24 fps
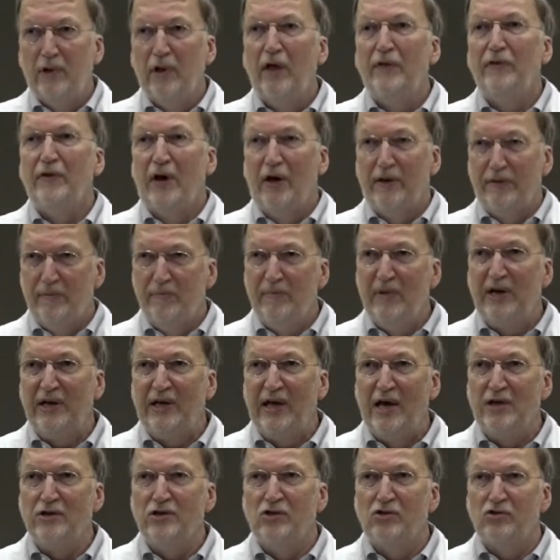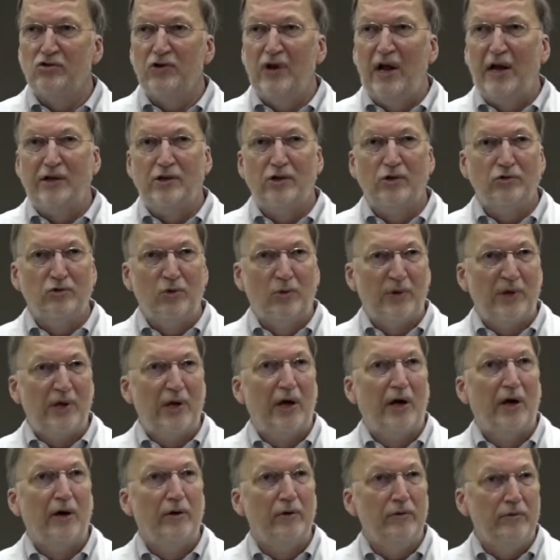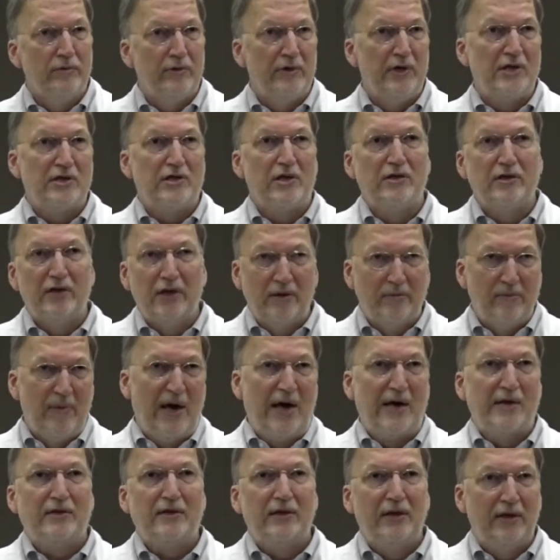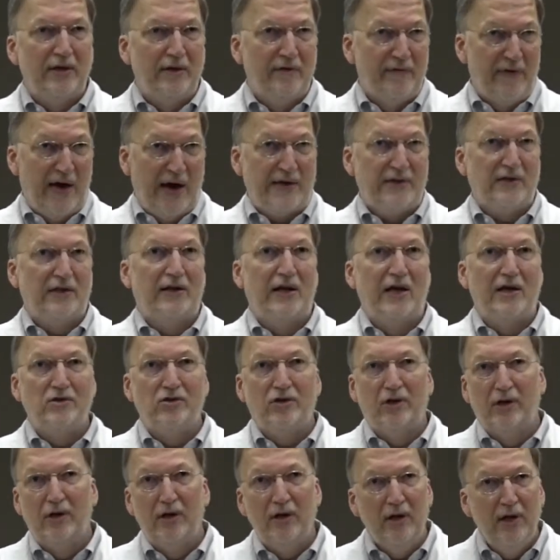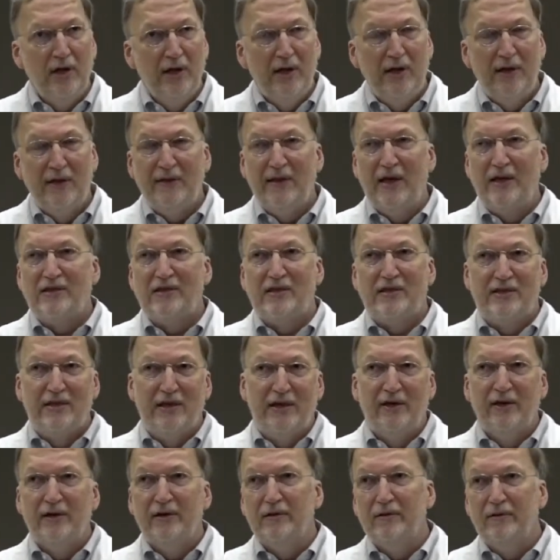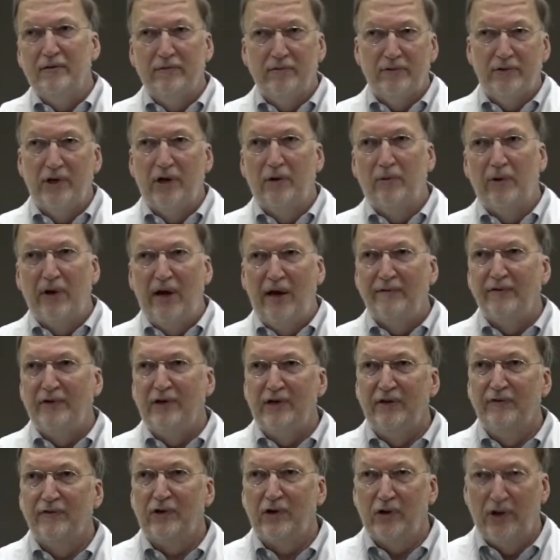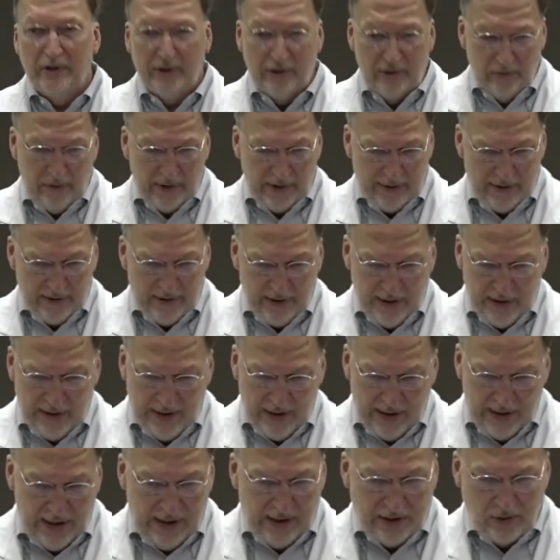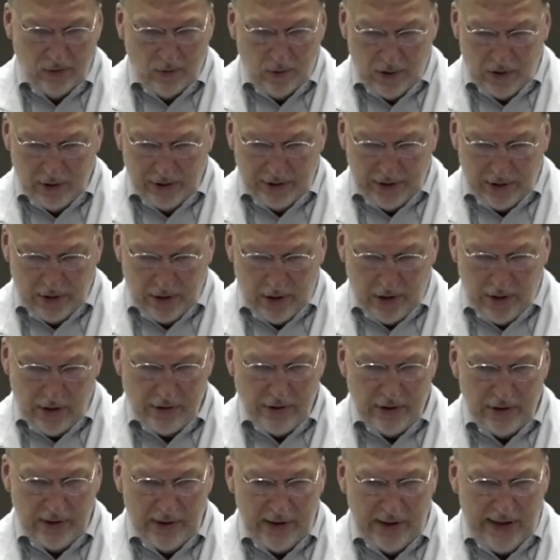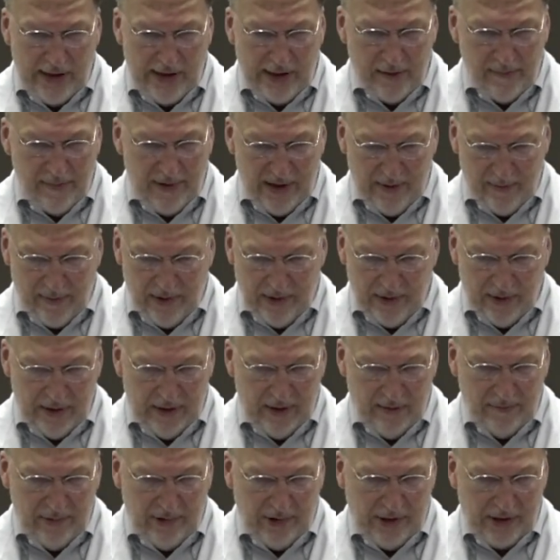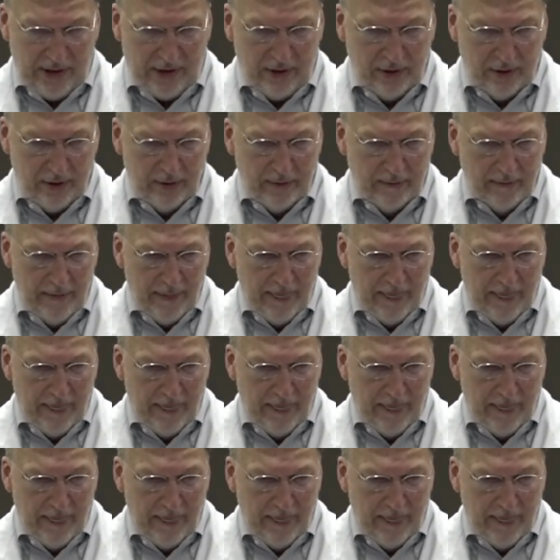the mitigation strategies that we know, distancing, masking, vaccination, that still, we're having difficulty with in the world at large, in Alabama in particular.